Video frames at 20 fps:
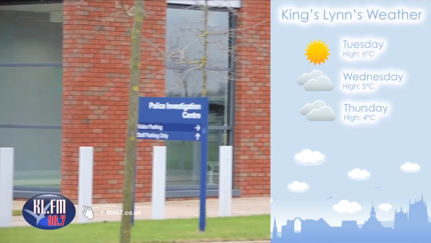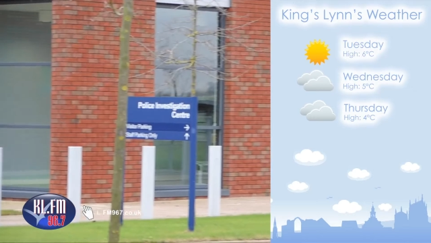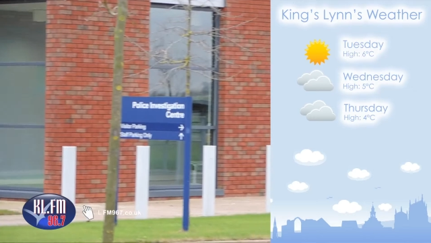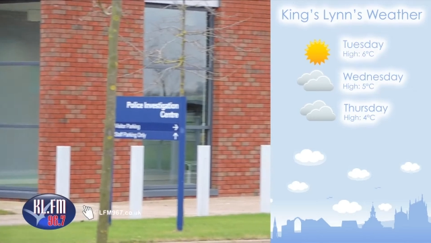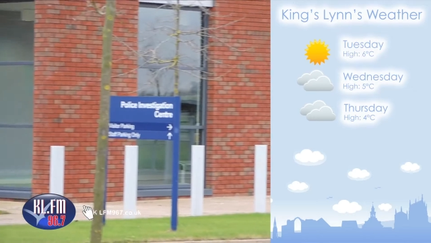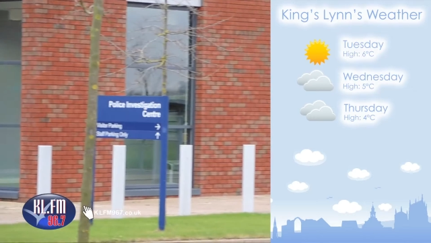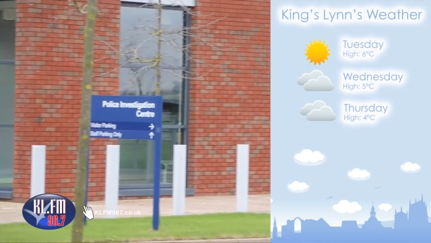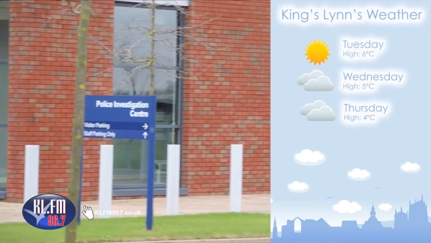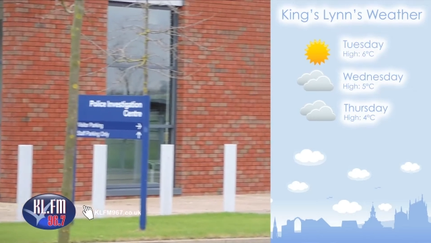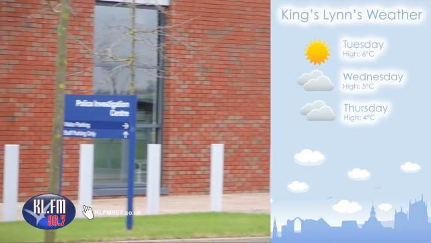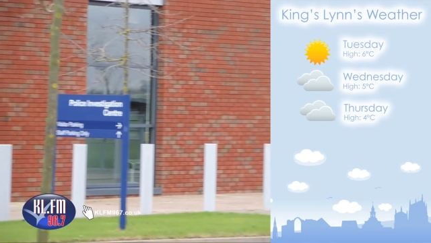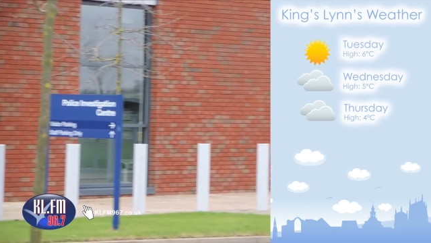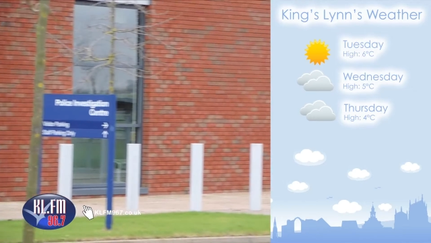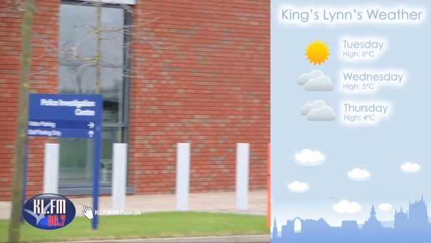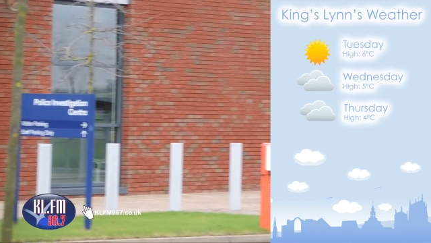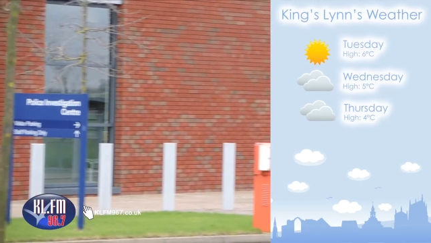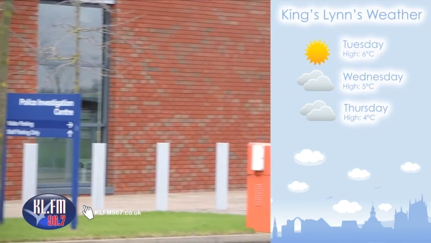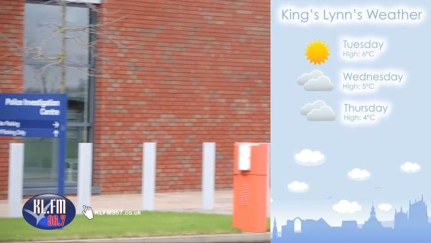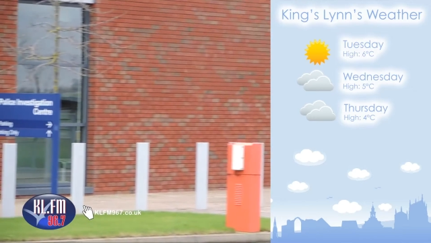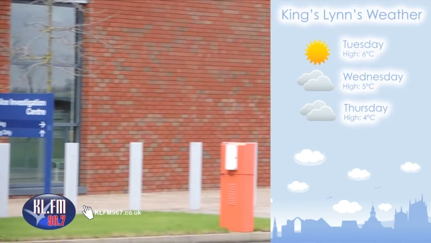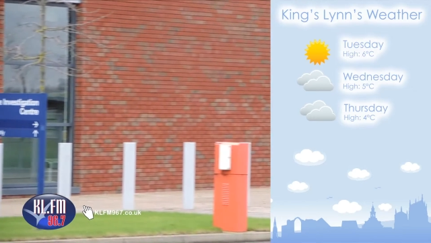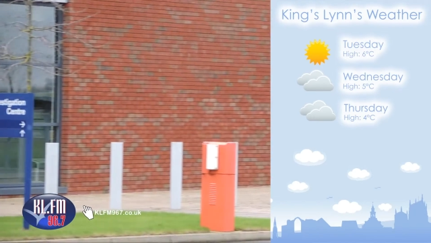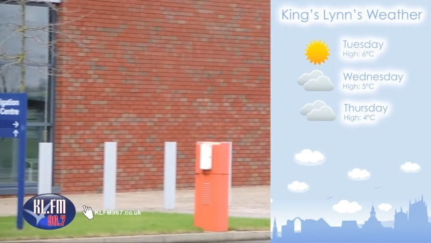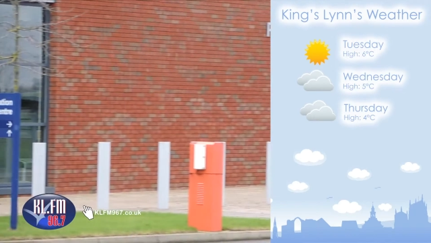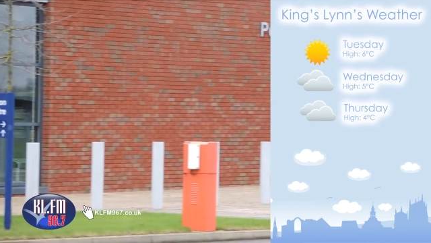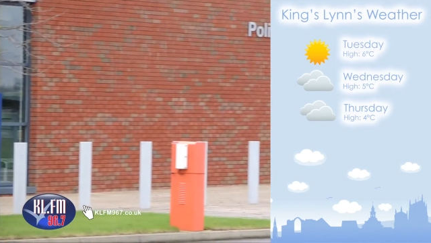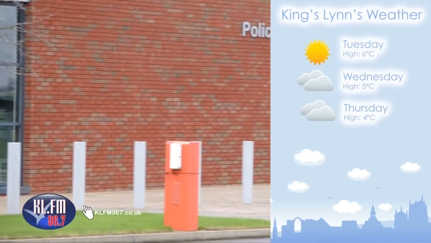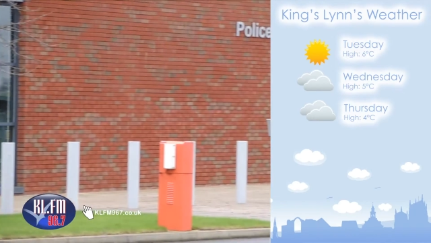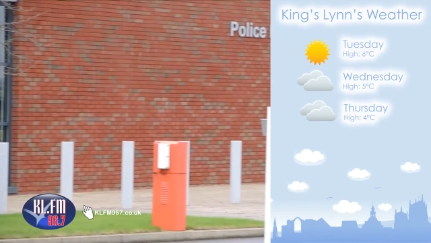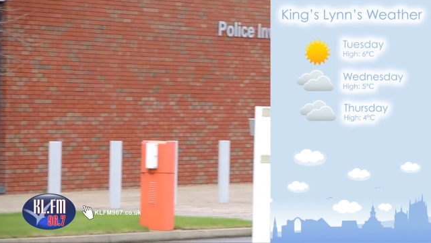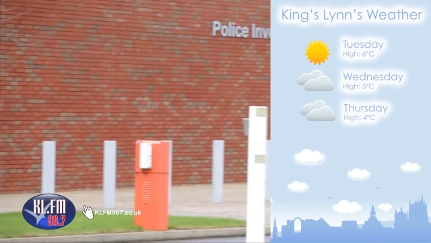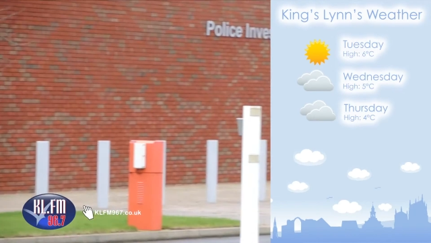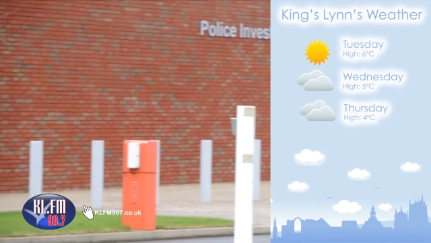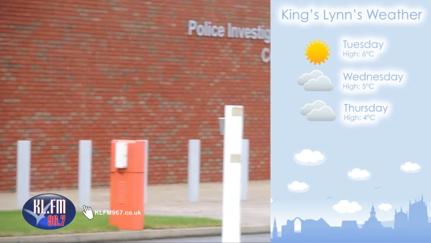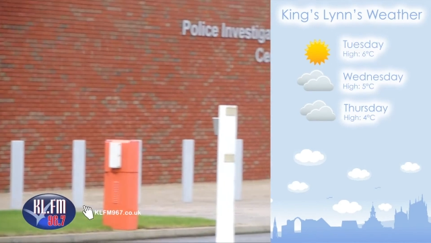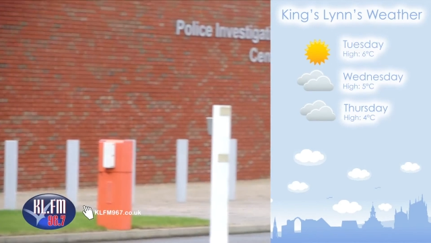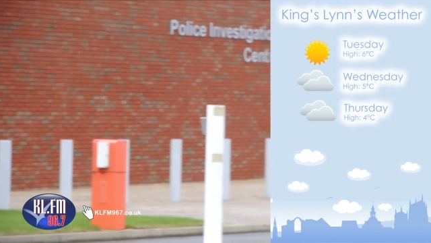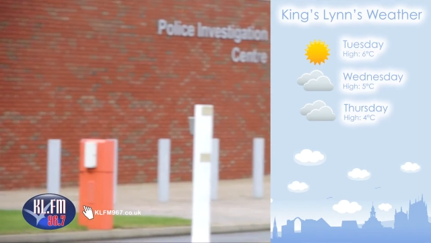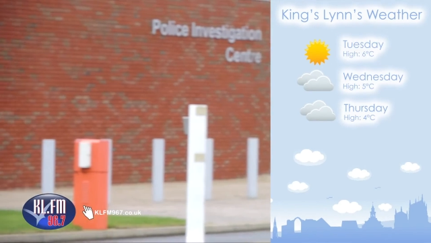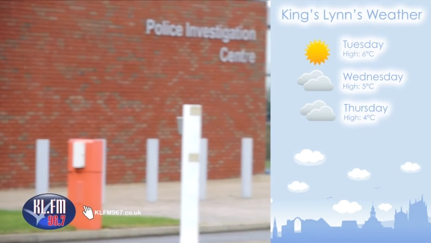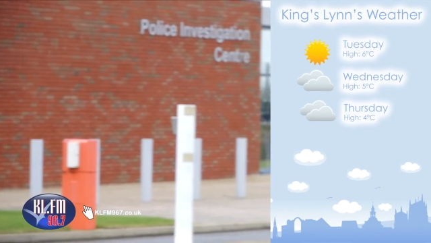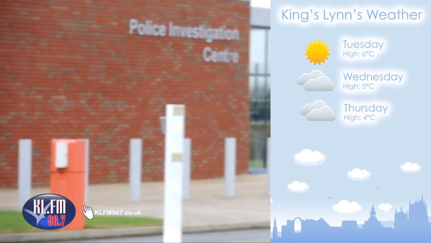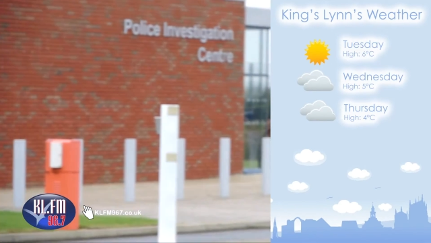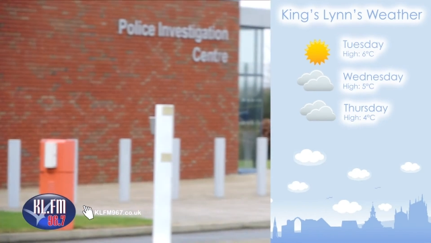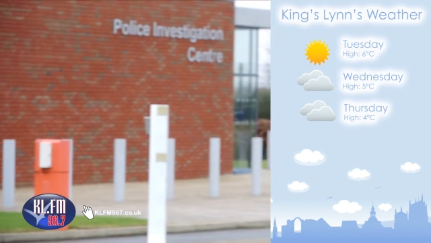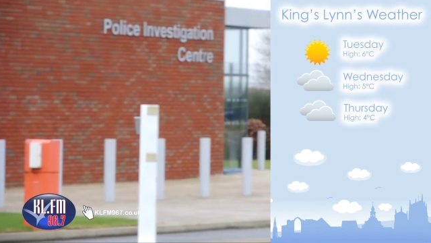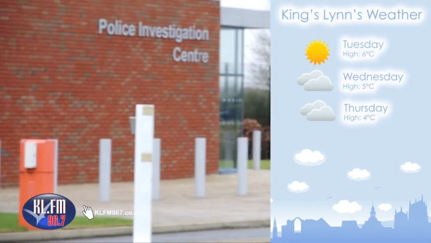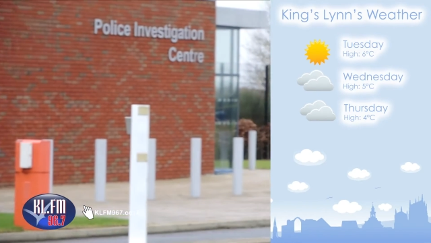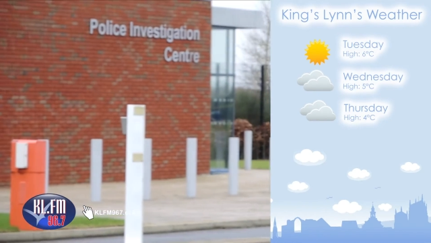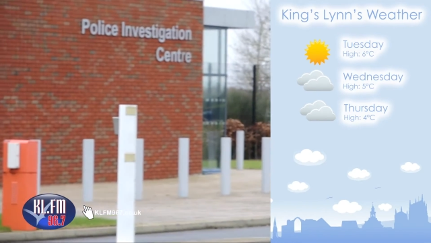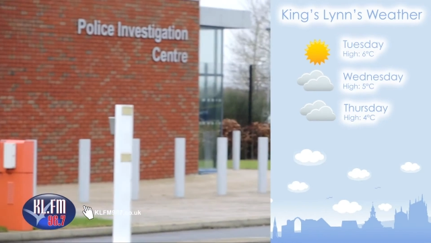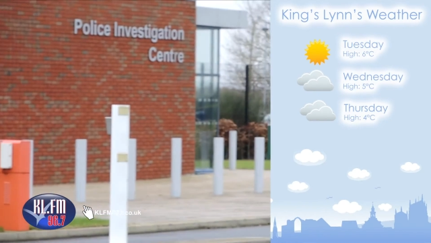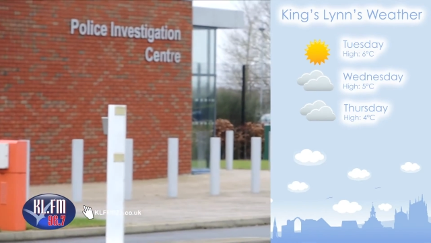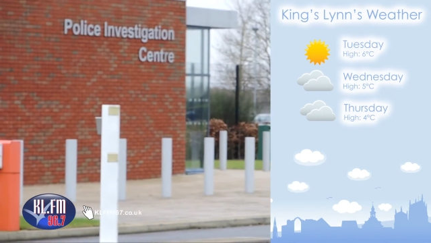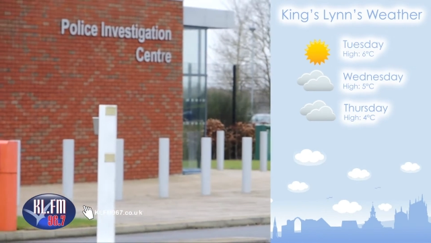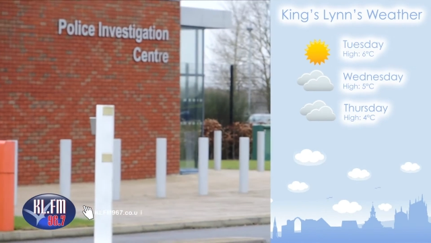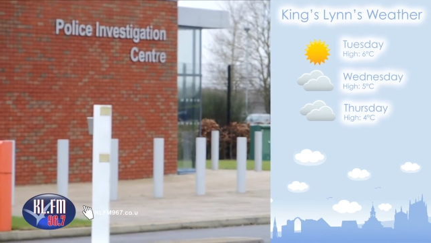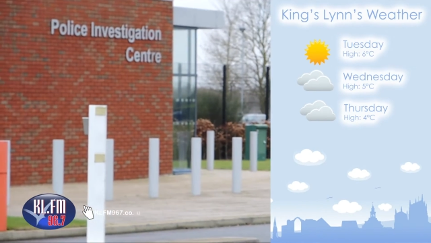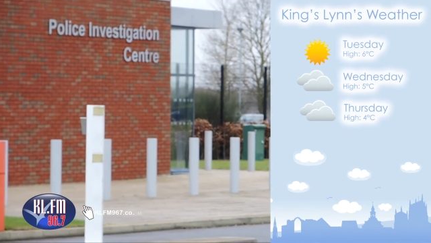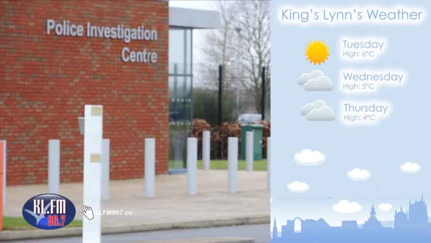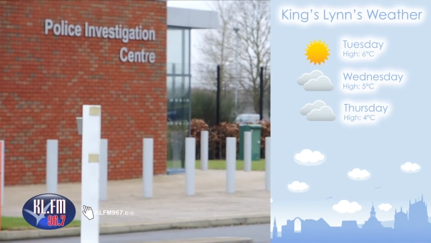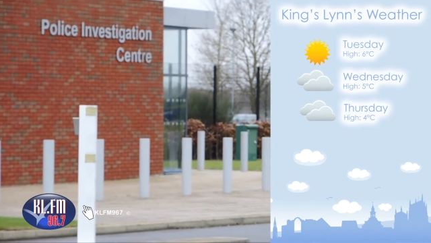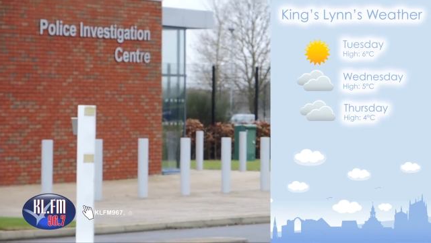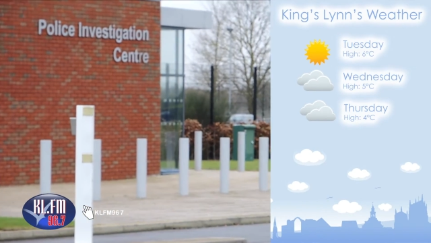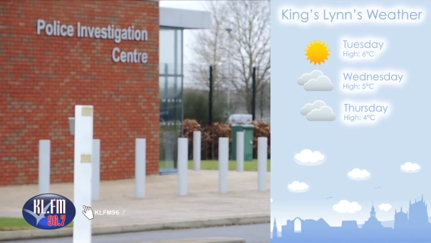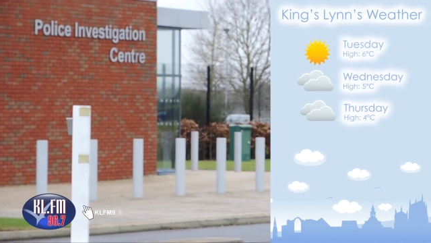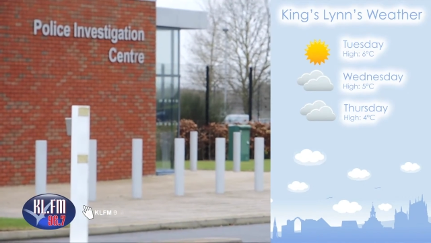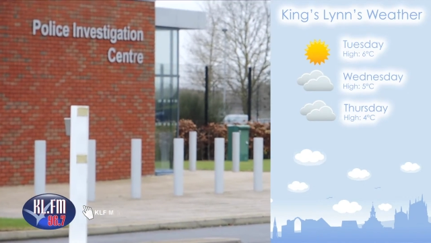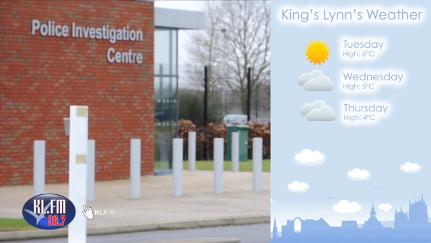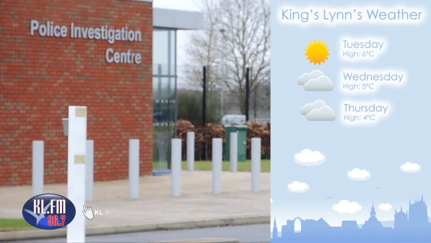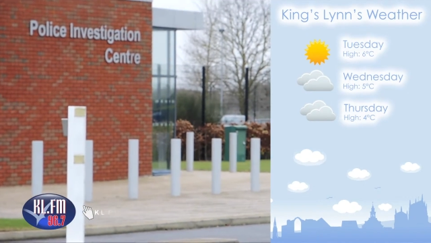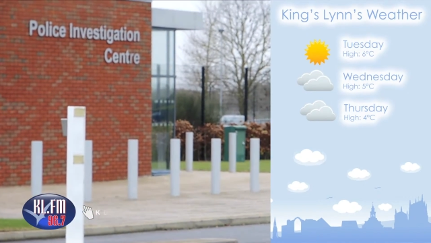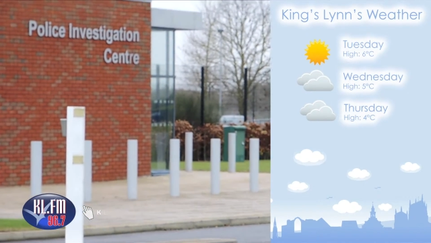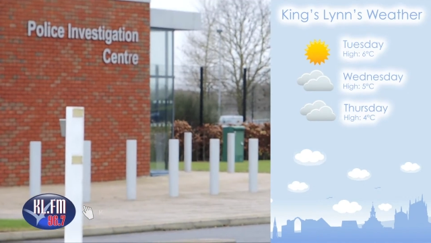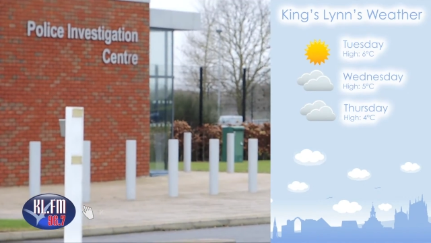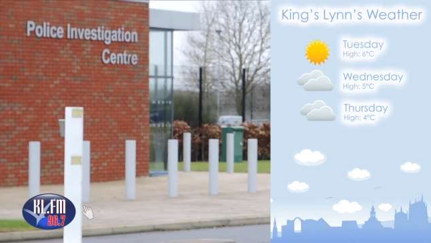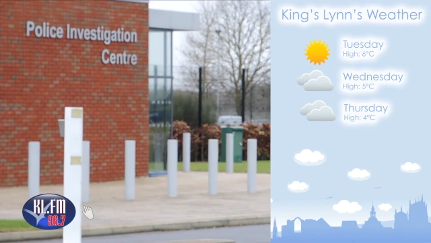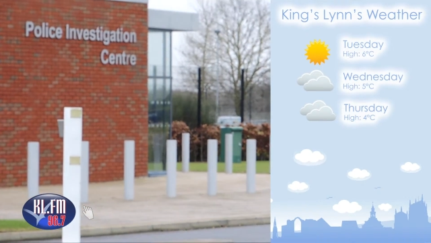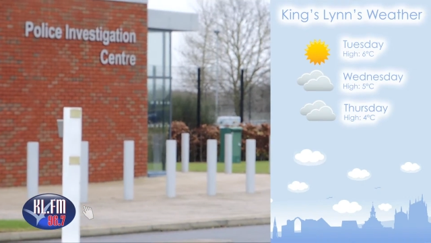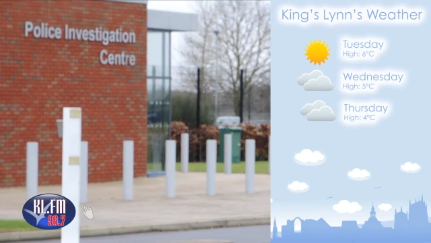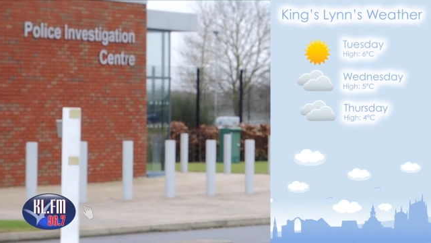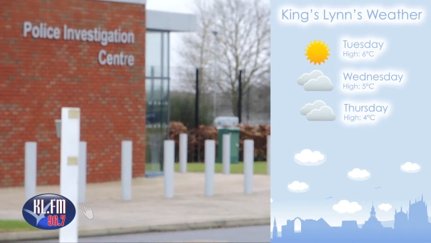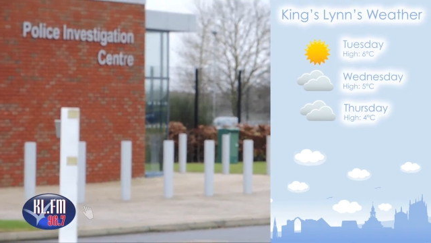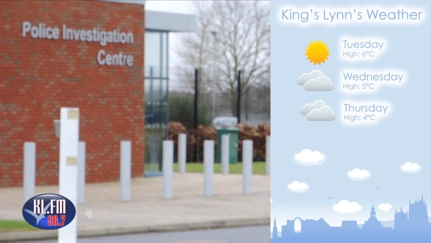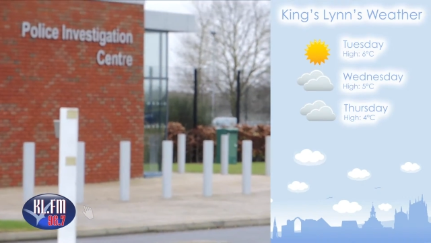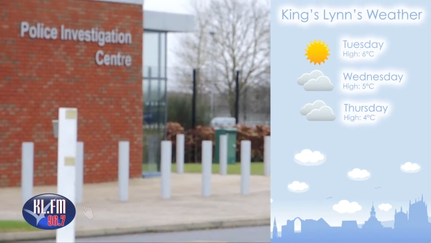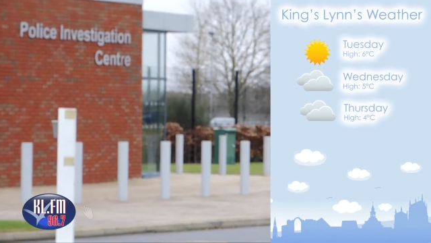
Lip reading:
No face is visible, so there are no lips to read.